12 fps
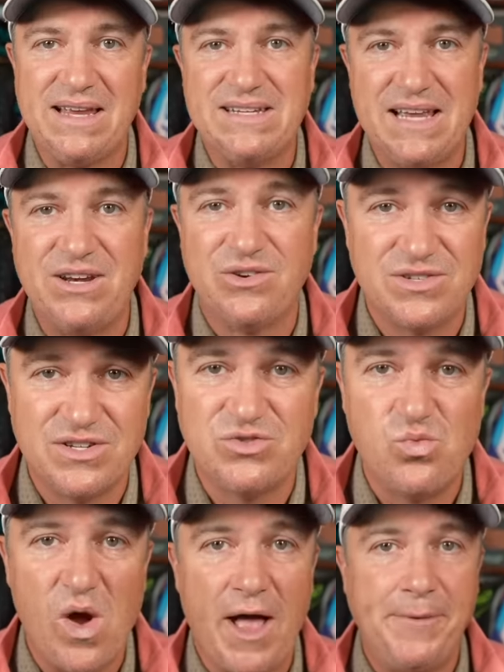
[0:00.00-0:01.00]
contenders as
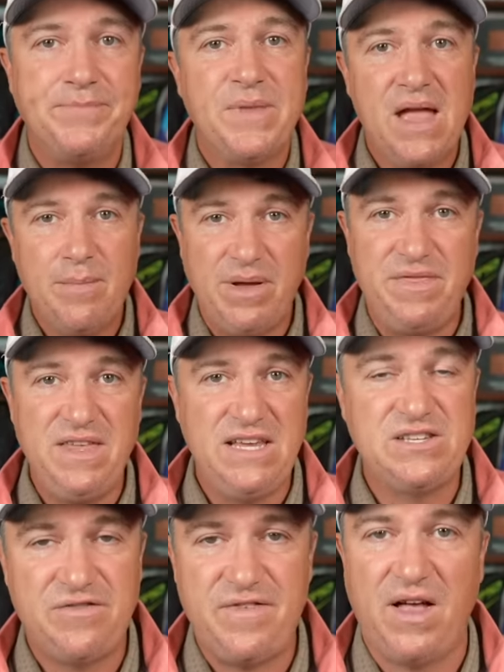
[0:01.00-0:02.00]
well. But
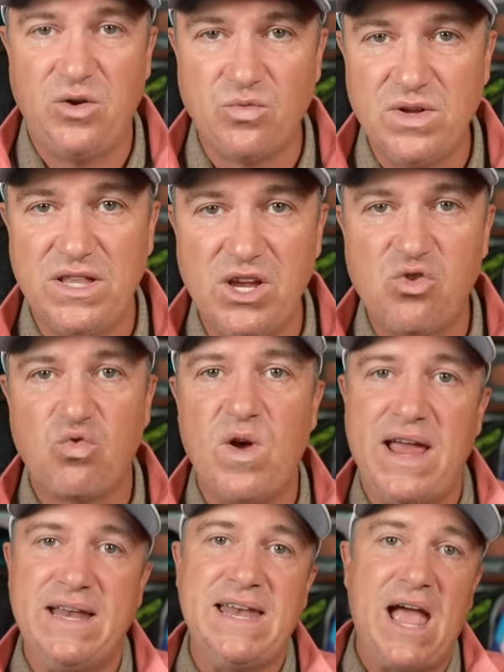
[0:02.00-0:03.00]
these felt really
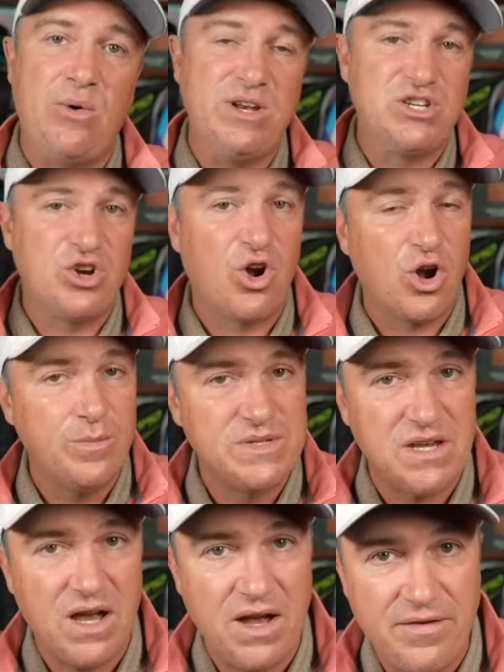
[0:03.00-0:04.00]
great. Now, in
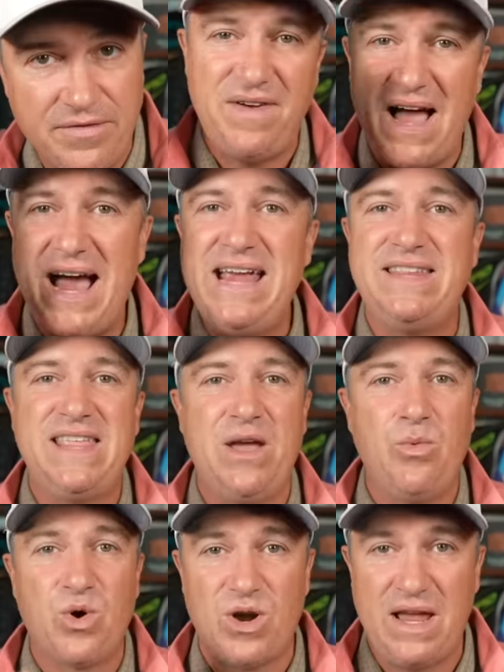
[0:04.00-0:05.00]
terms of height, they
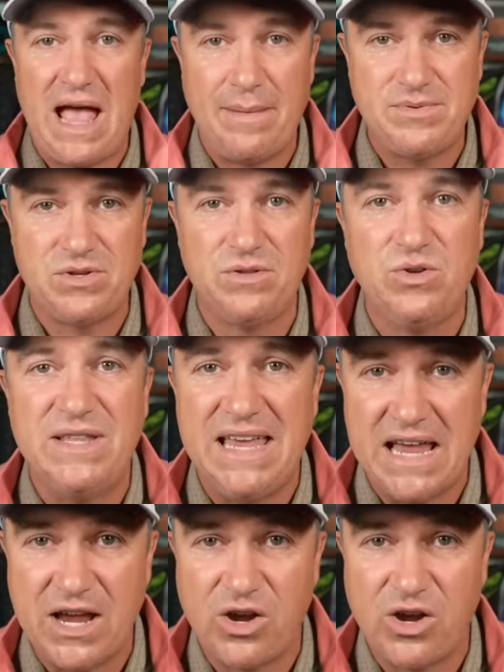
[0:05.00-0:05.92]
were absolutely